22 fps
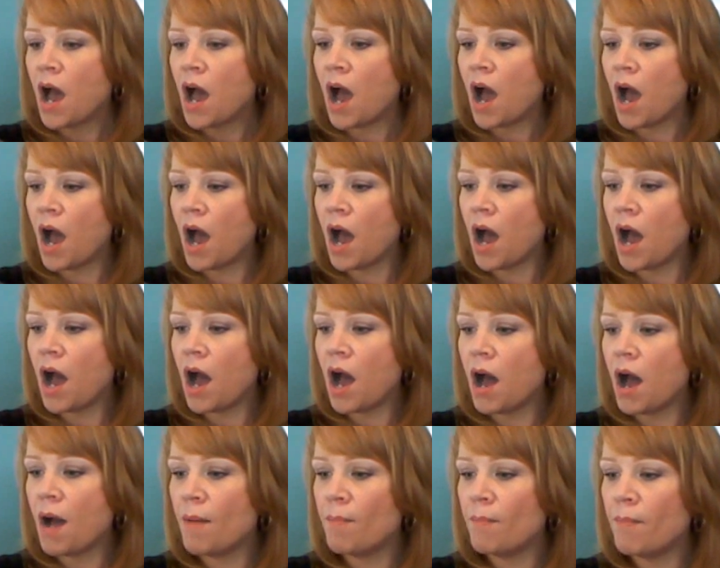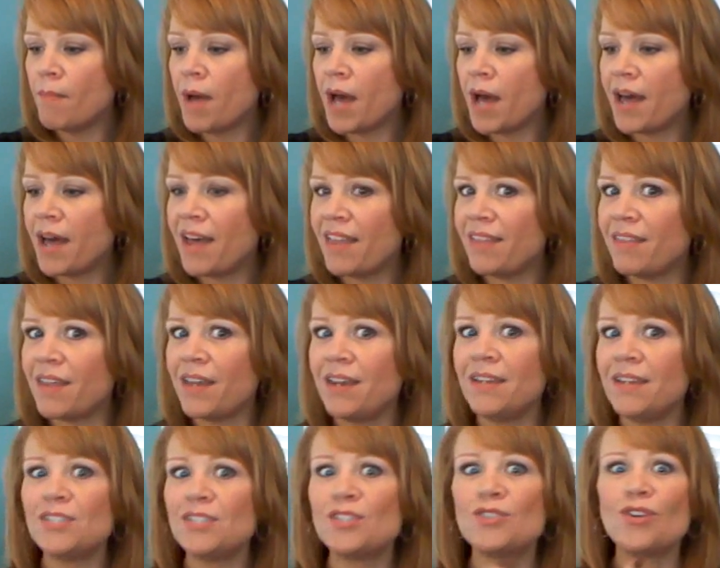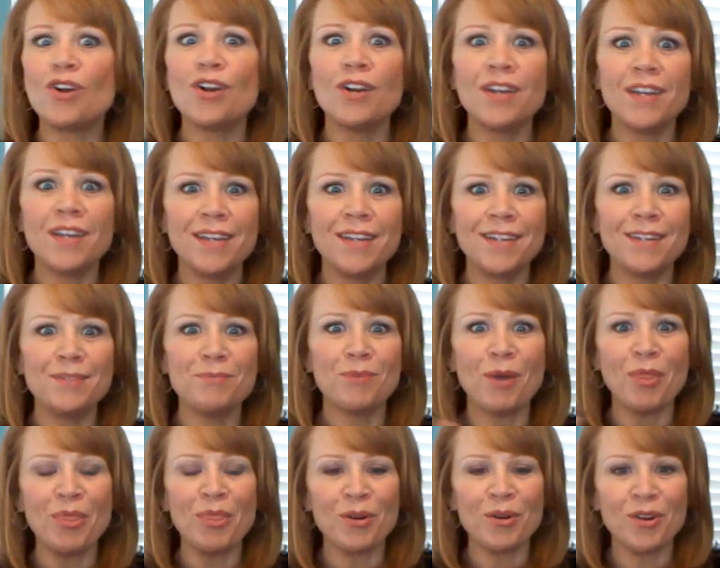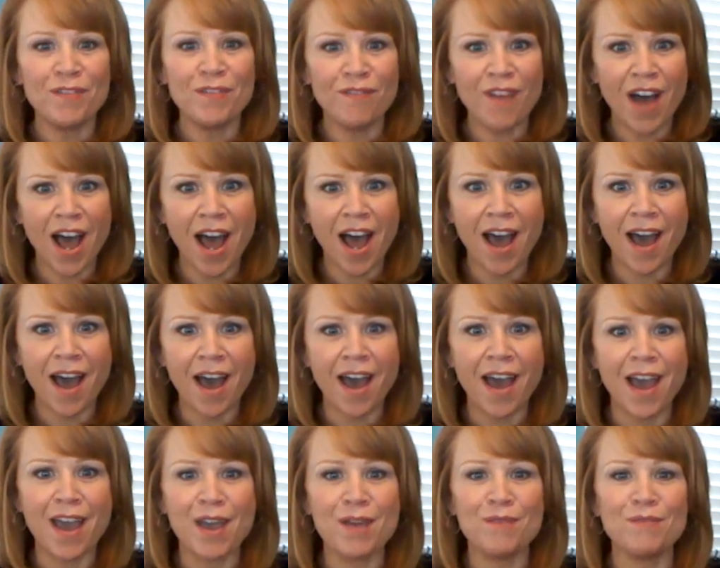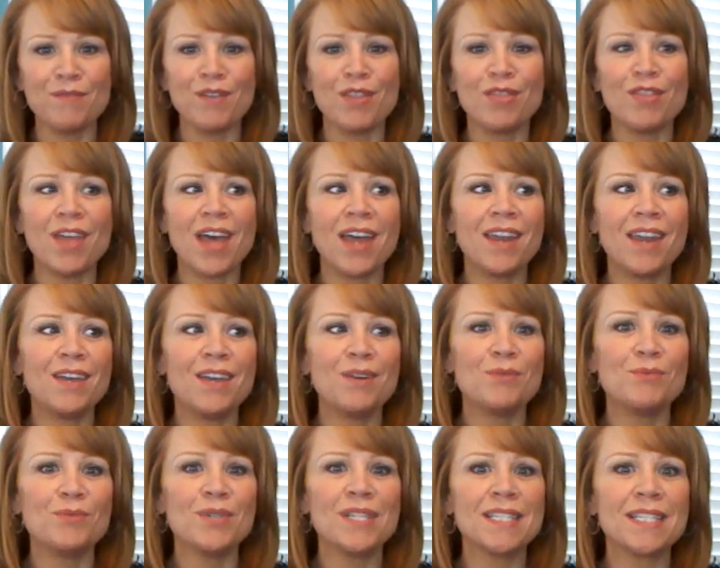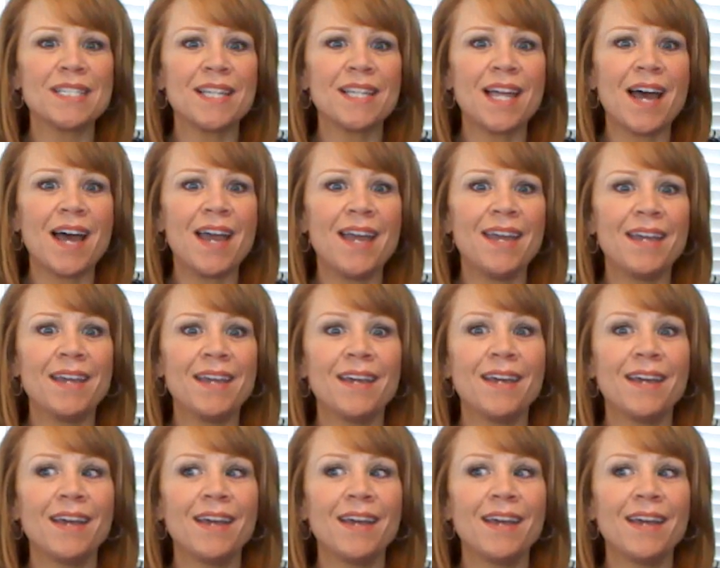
Then it started 135 and then it was like